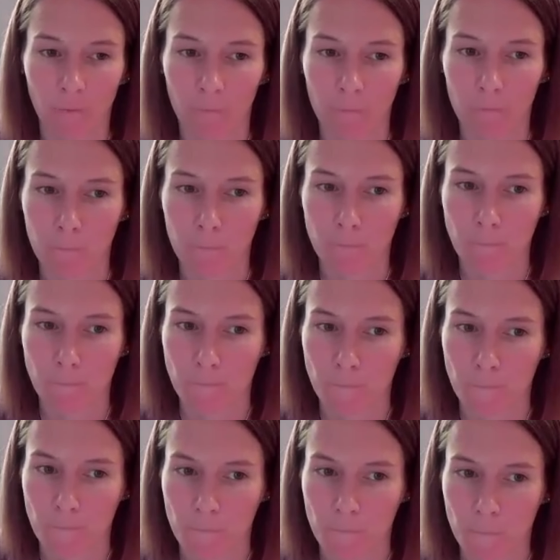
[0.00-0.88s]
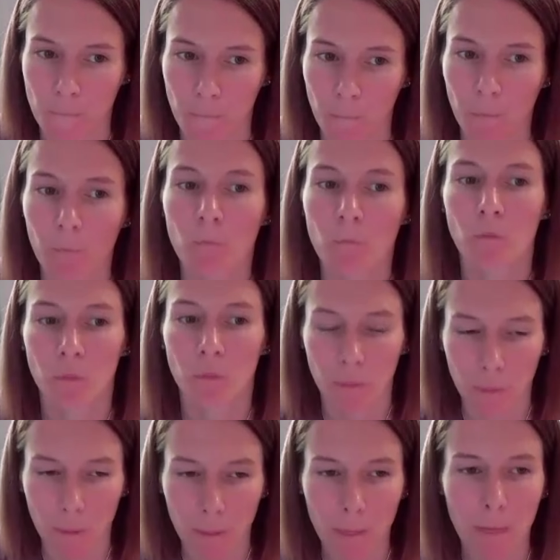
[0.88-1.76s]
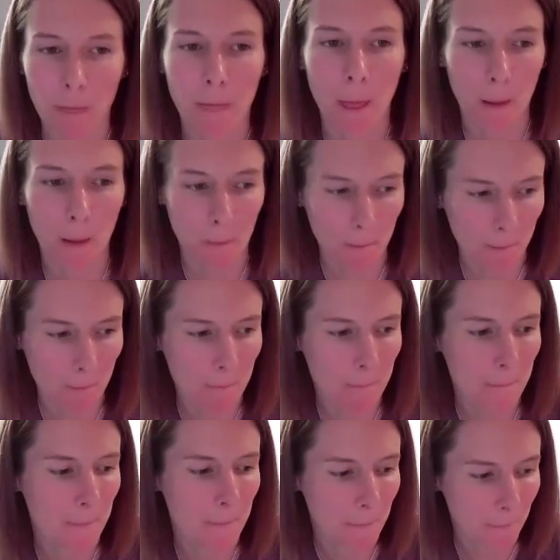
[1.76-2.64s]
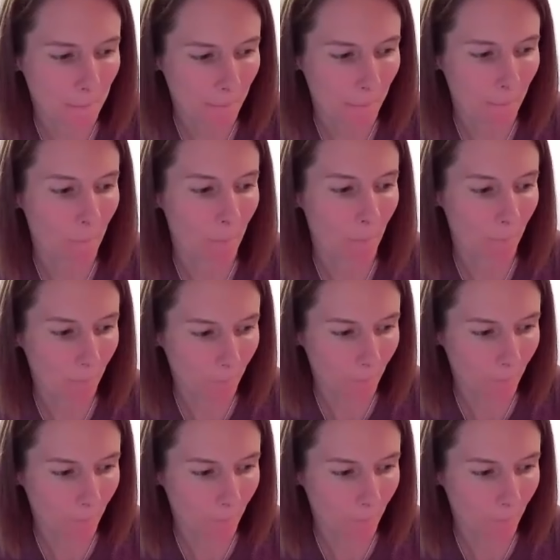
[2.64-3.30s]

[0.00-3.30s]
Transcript: Yes, kind of like what you did. You explained kind of